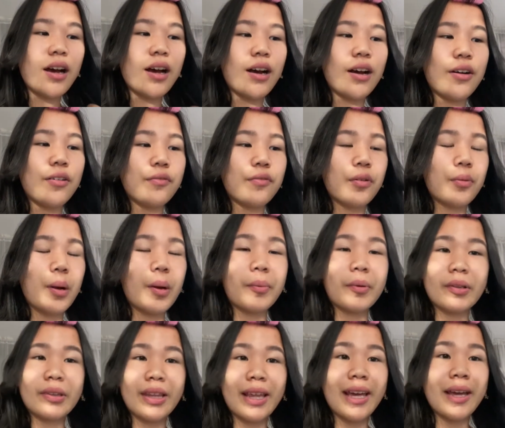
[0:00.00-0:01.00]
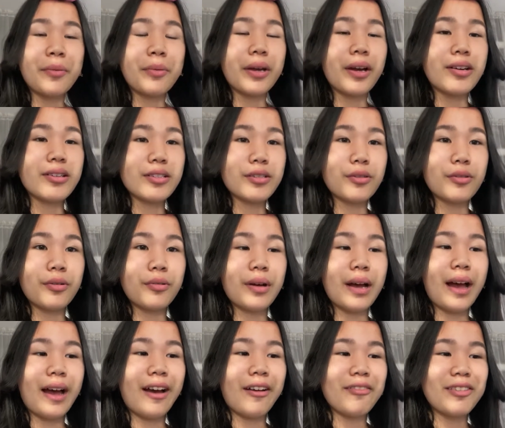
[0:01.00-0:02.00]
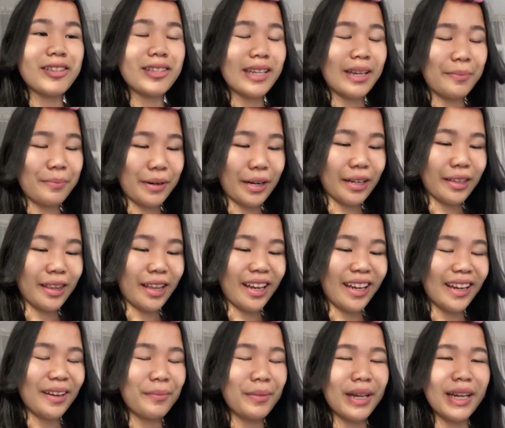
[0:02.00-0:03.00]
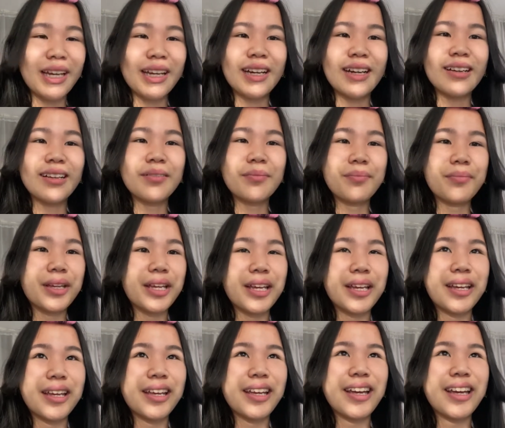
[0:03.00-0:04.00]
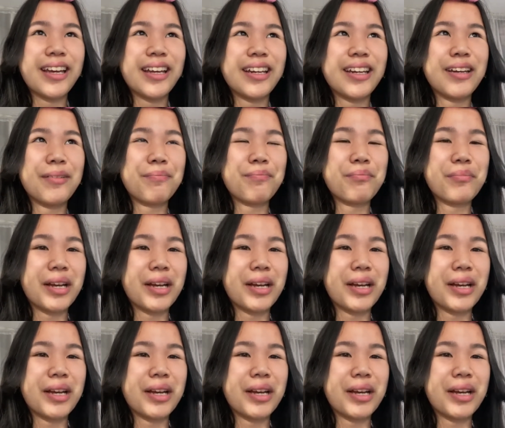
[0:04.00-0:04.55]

um, for my birthday we also have the same birthday me and me and